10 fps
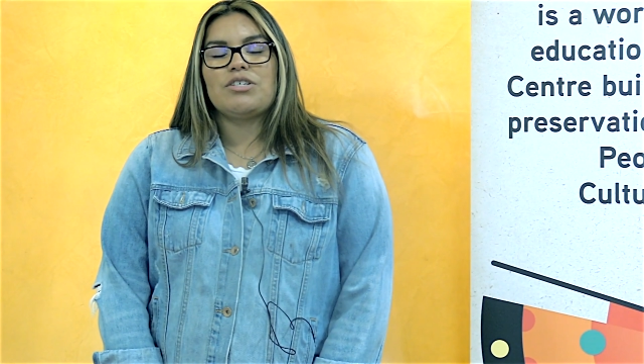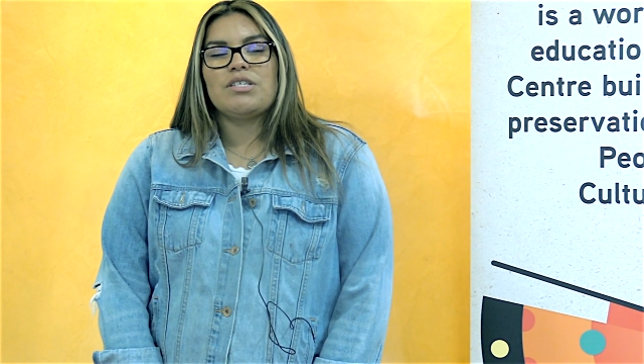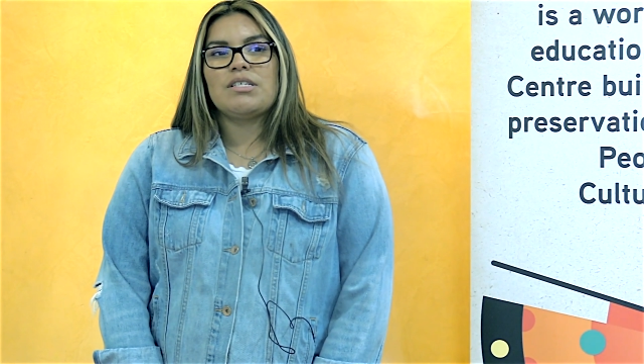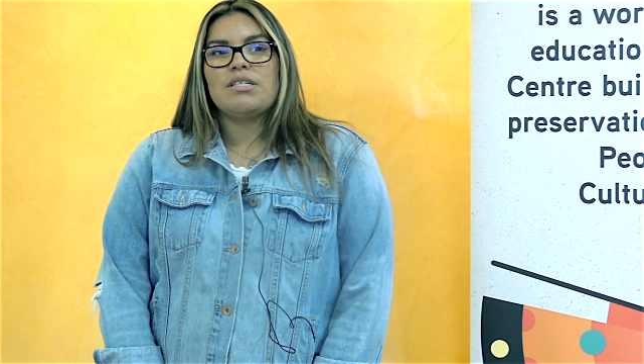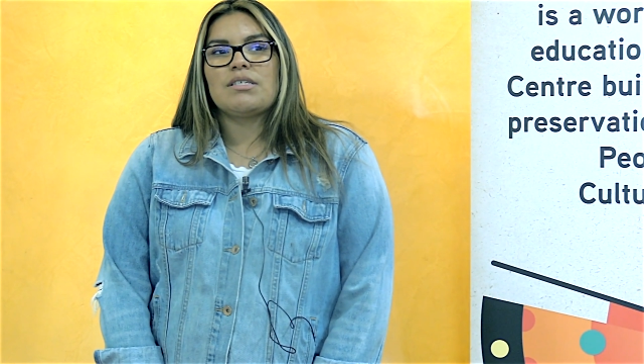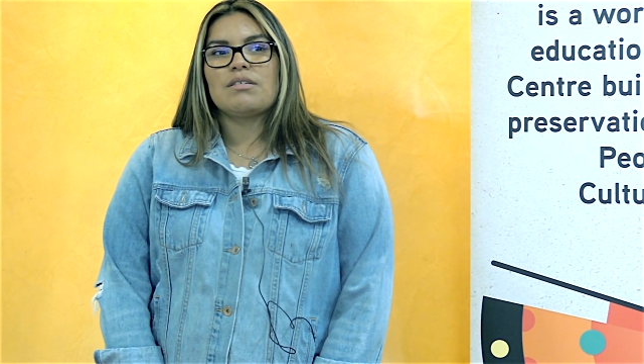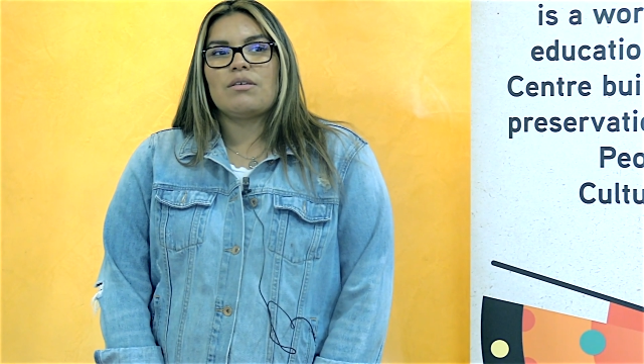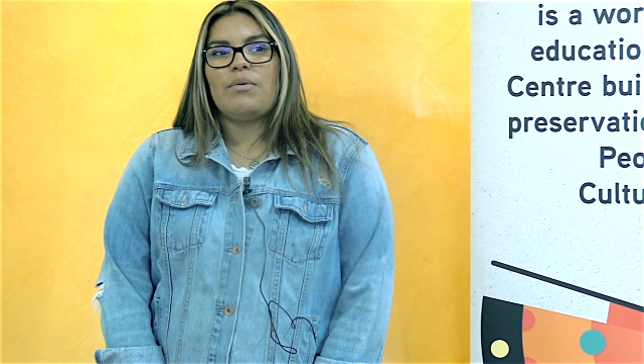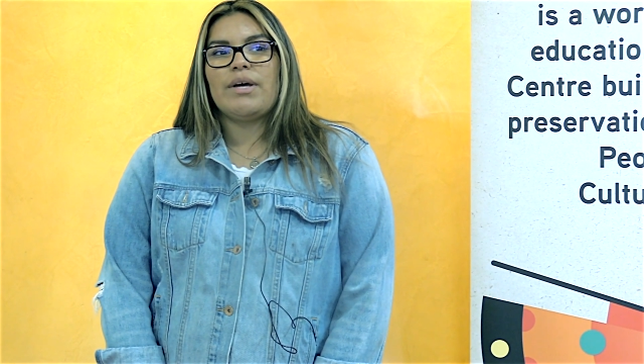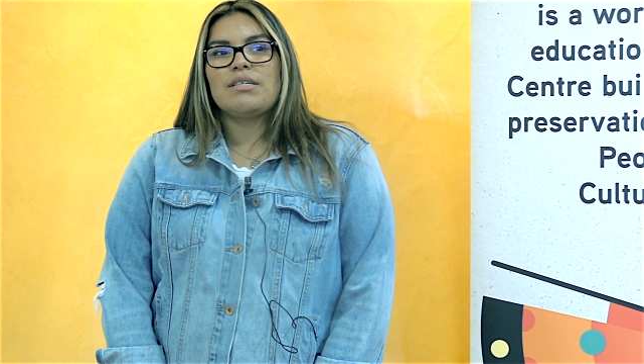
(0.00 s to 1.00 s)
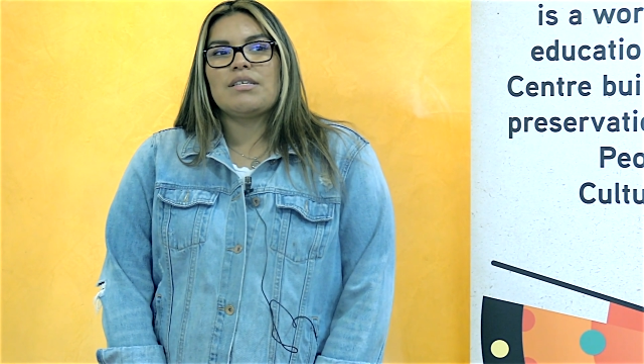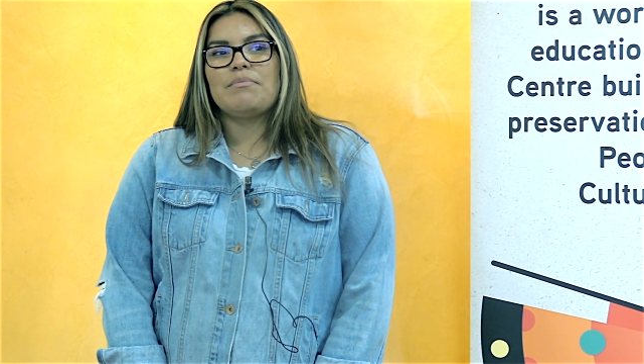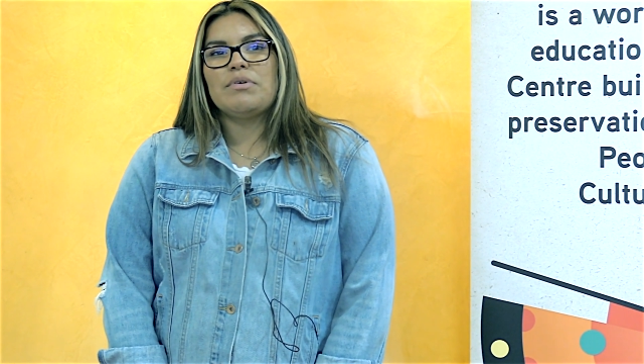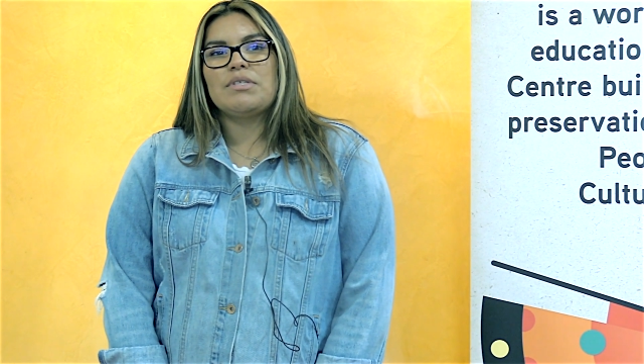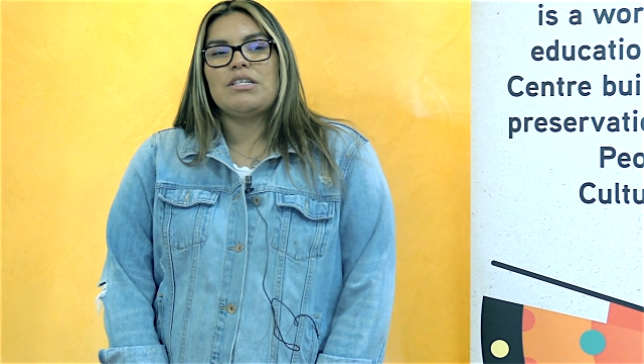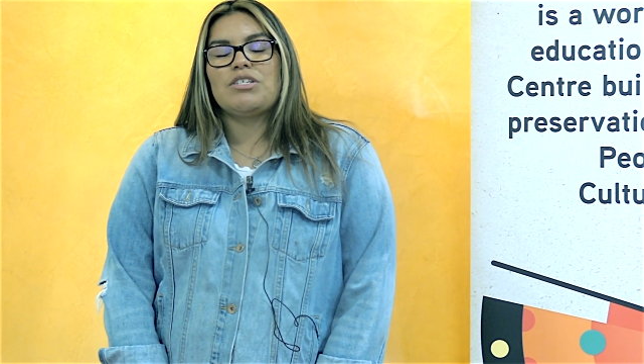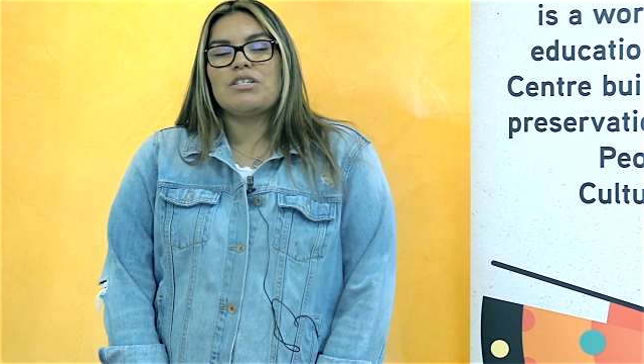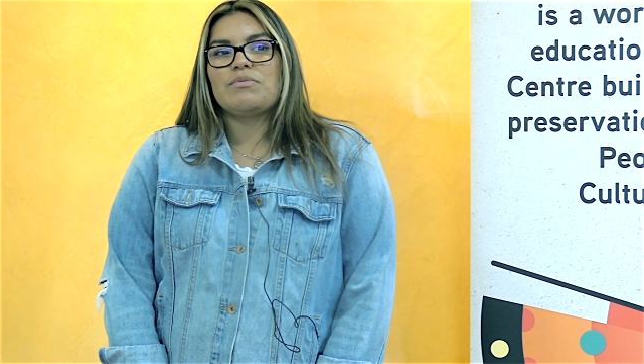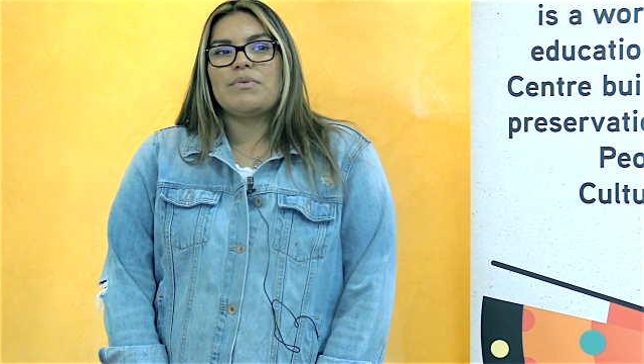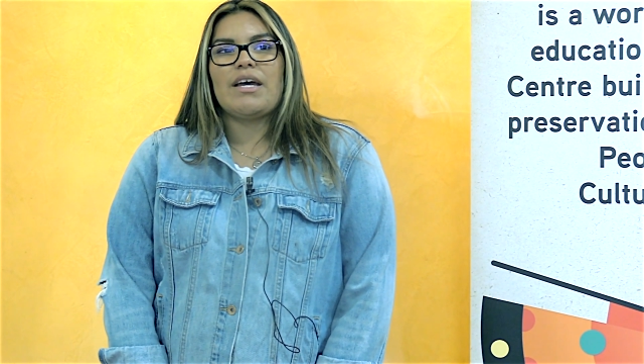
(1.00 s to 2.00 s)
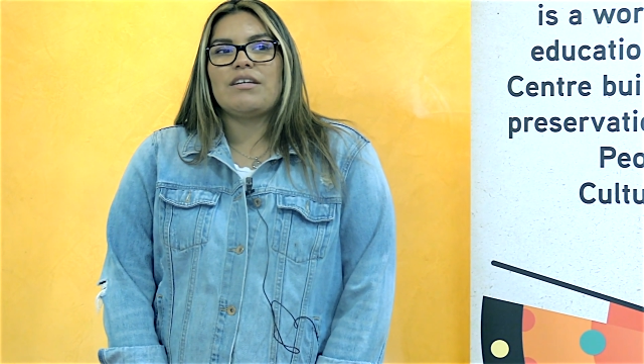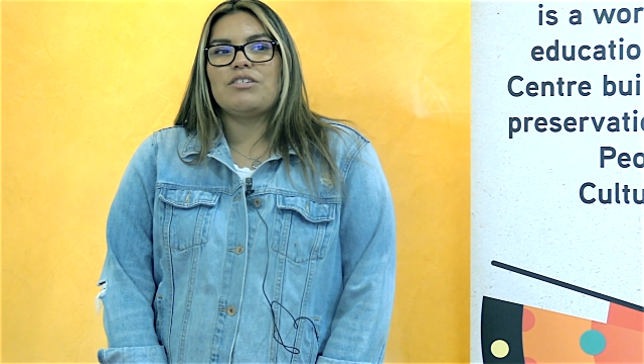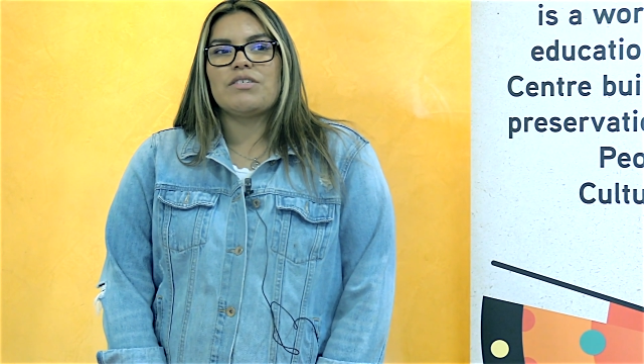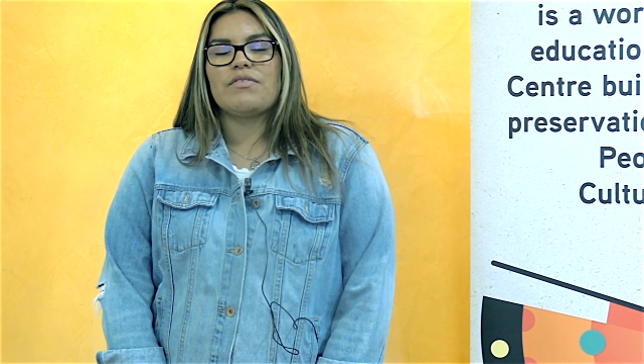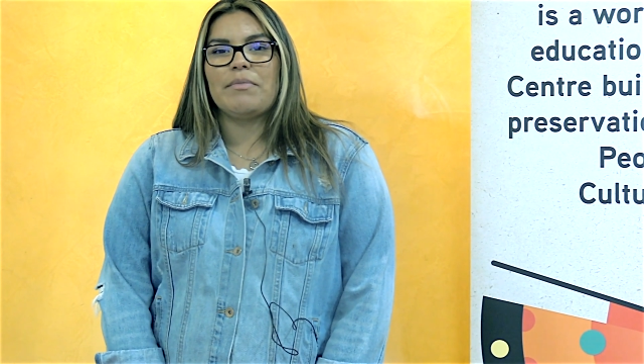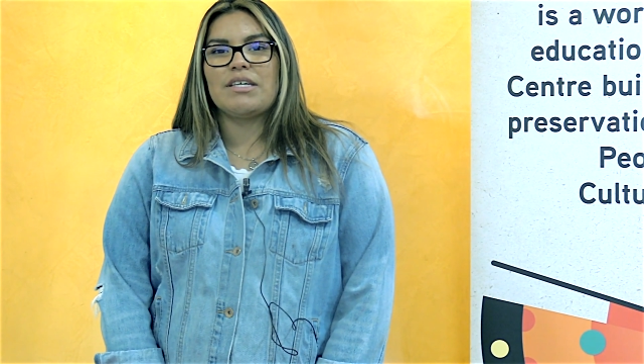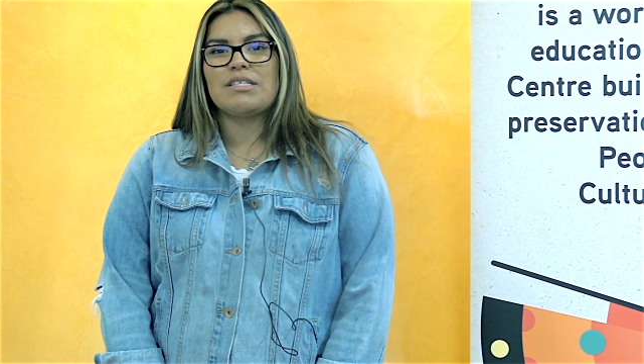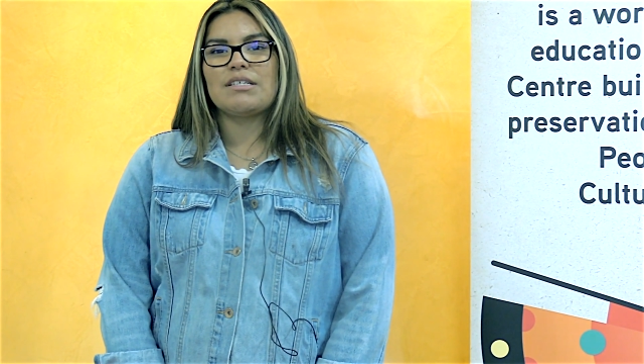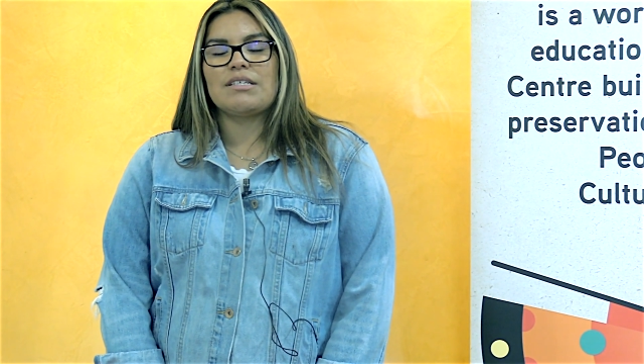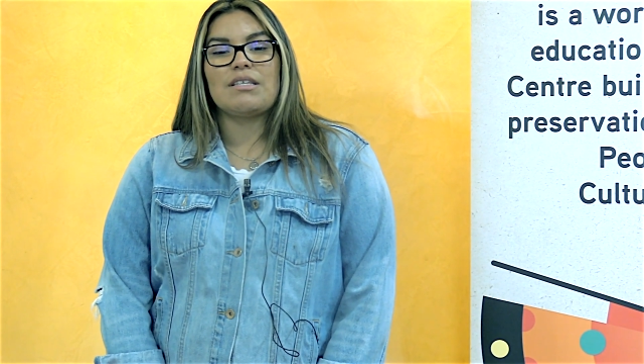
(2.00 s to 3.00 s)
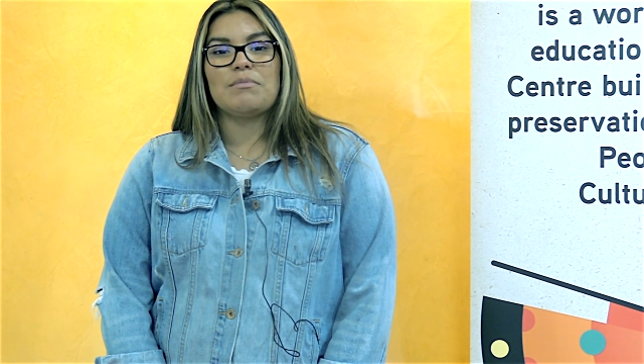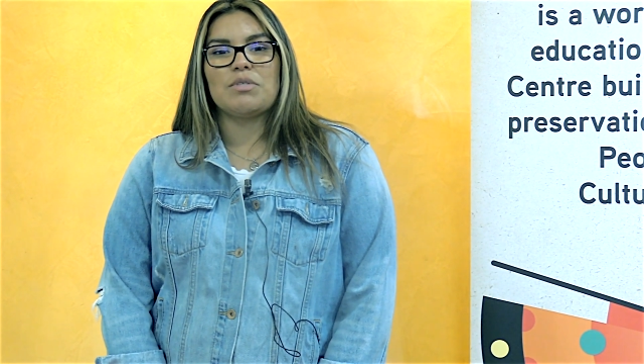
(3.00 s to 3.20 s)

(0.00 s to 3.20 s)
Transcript: just these quick, simple teachings we get just from listening to them